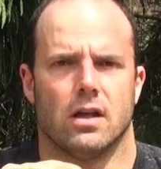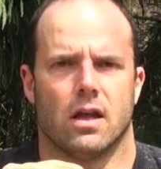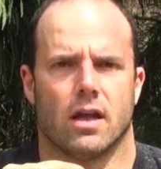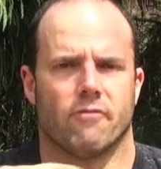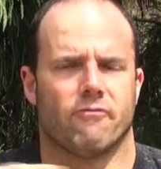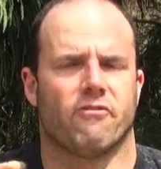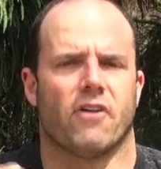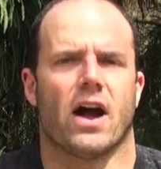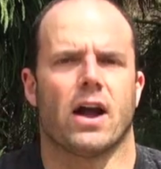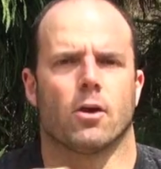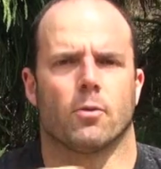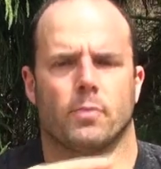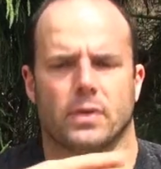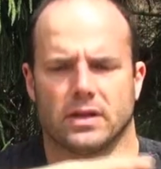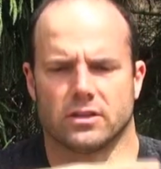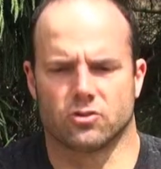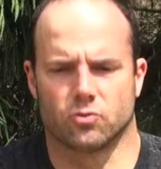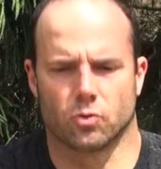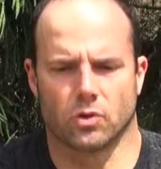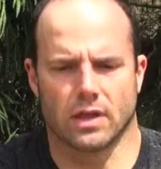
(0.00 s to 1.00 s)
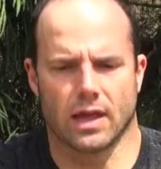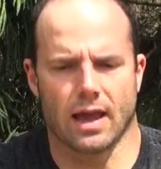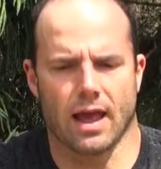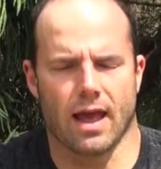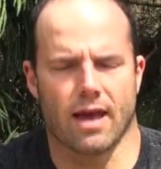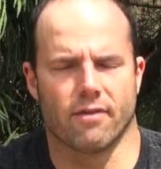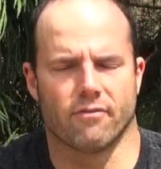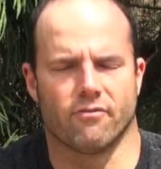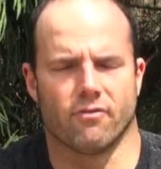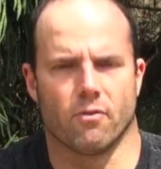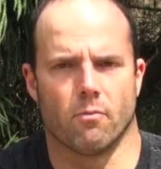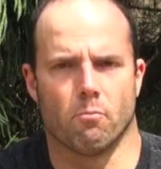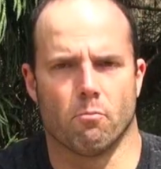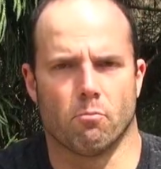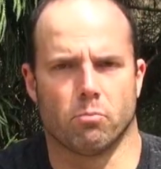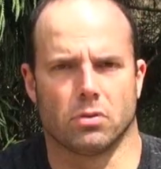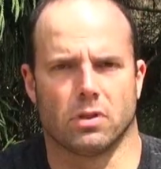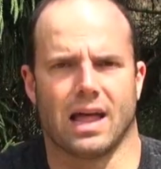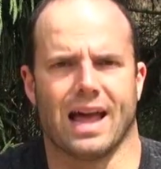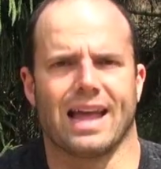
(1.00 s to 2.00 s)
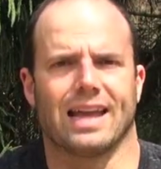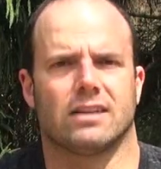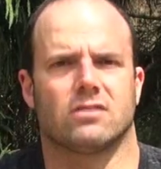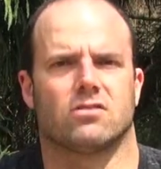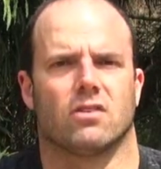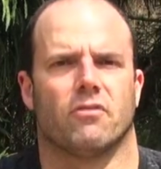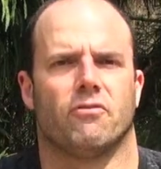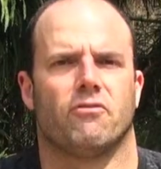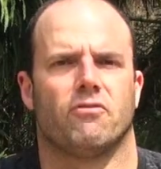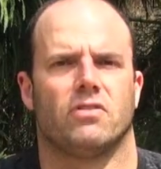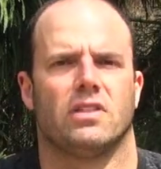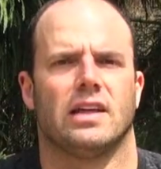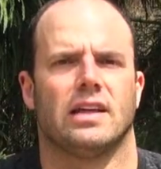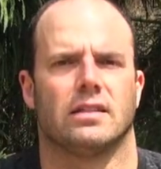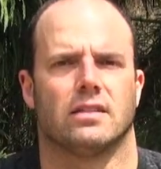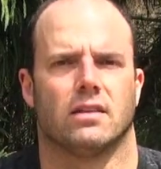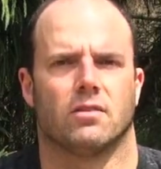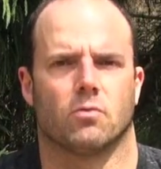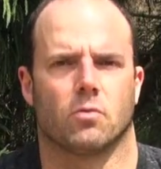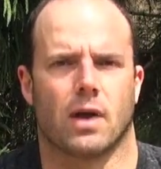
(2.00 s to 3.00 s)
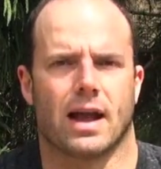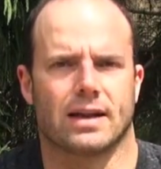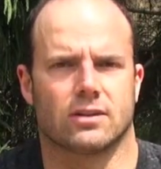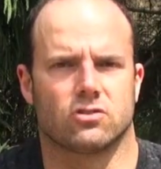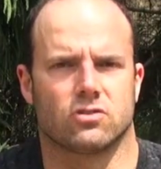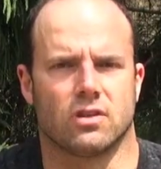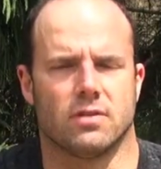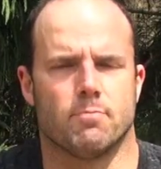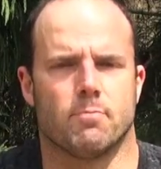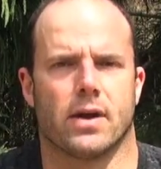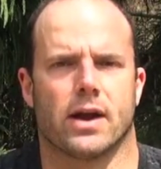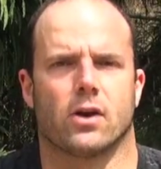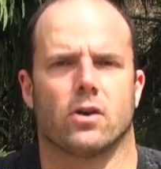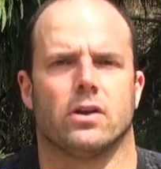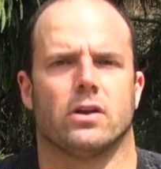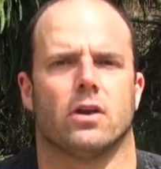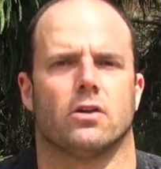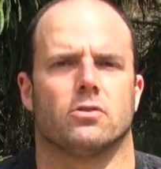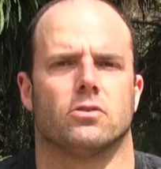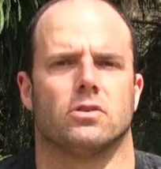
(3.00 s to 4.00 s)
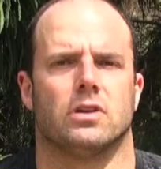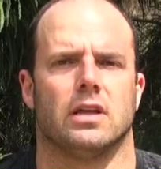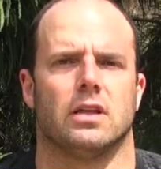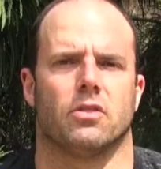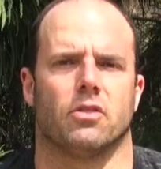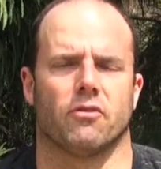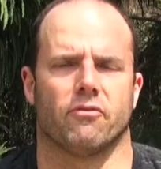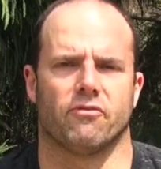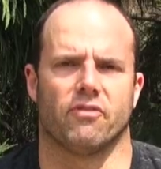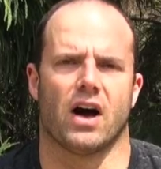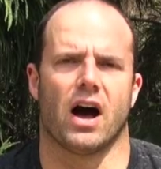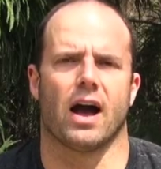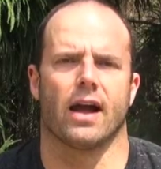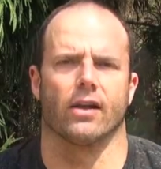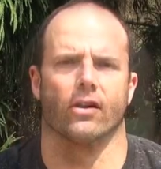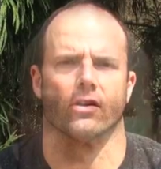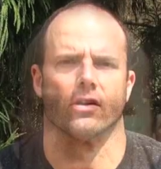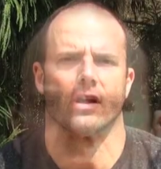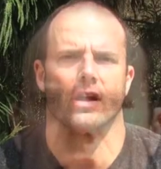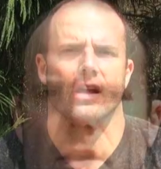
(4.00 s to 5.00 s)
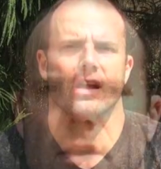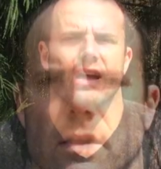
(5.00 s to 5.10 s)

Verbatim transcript: and fire pits where they have blanks of flint that were actually buried underneath the fire.